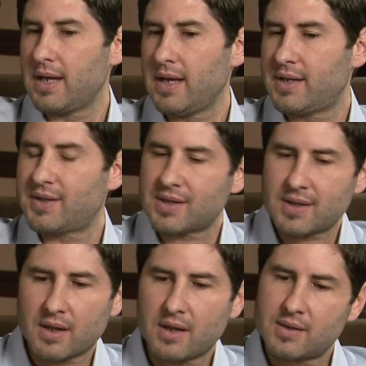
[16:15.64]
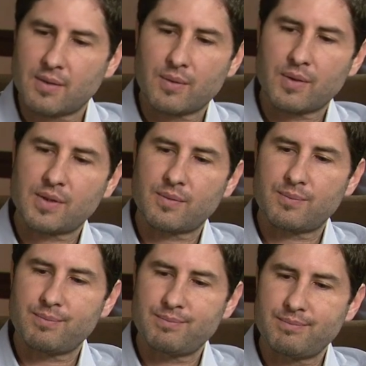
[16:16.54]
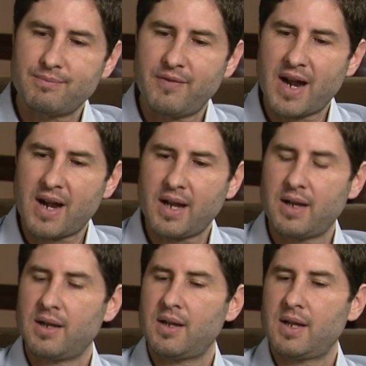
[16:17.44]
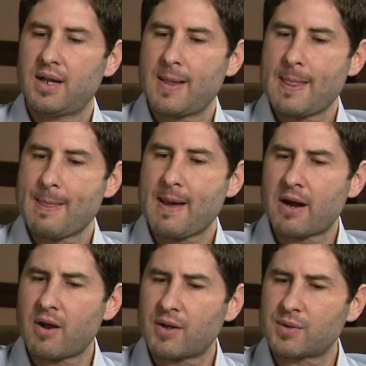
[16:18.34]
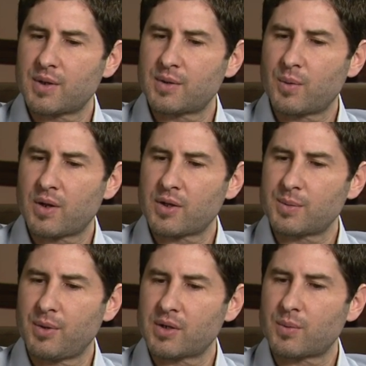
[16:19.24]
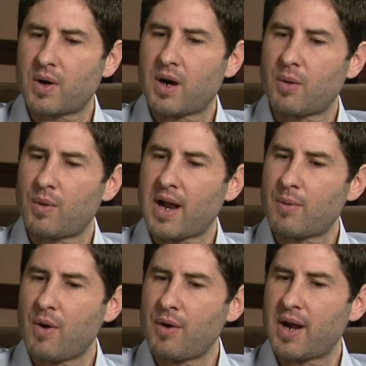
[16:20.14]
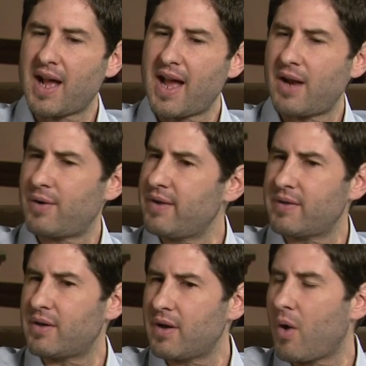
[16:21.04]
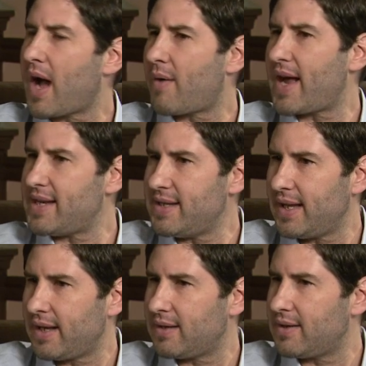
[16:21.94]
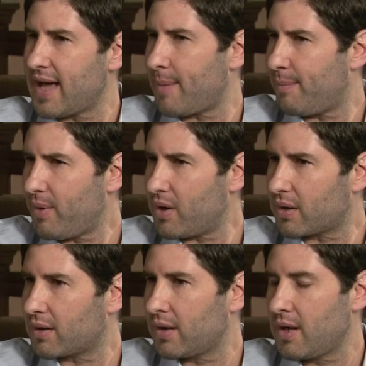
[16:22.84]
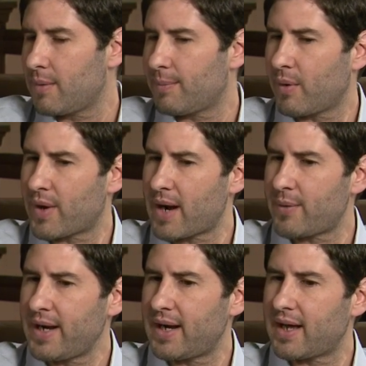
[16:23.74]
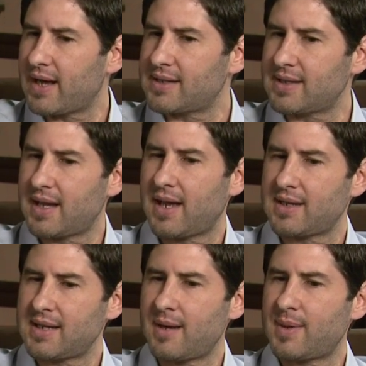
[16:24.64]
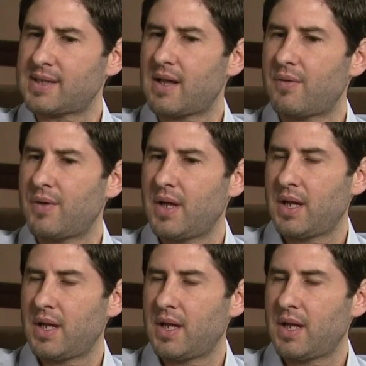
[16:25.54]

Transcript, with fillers: it's just a it's a it's a very I don't know it's, it's one of those books where when I wrote it I, I don't even know how I did that book, but when I read it I, I say to myself